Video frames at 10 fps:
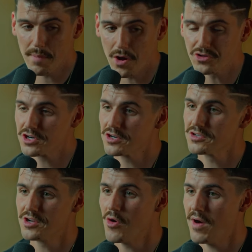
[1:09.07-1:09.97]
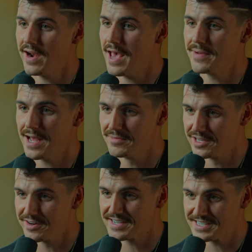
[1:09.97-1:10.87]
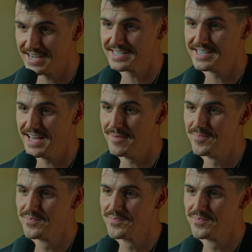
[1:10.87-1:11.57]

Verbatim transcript: most girls don't want Eminem lyrics sung to them.